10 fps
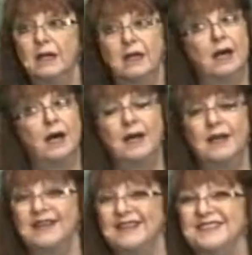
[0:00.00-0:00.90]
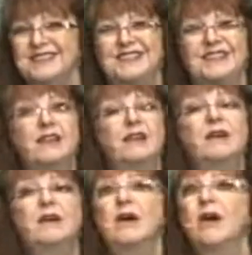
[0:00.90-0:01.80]
God is
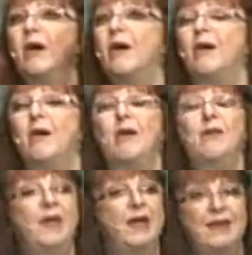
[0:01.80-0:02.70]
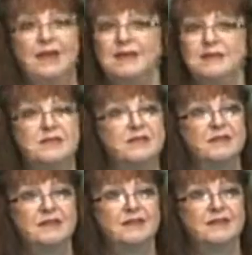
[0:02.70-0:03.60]
all that is.
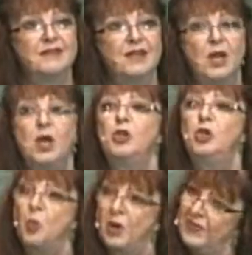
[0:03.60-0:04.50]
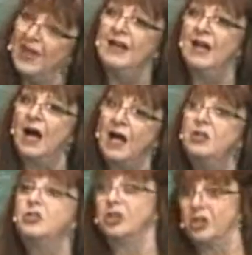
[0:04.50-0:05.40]
You want that
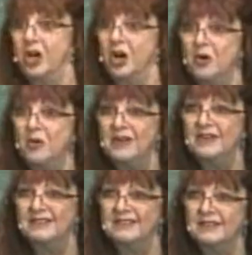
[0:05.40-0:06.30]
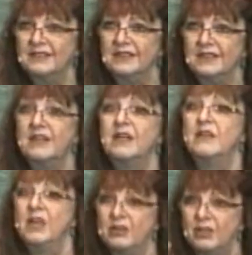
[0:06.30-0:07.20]
God to go?
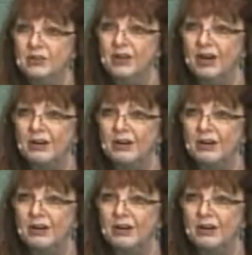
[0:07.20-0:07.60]
Then you go.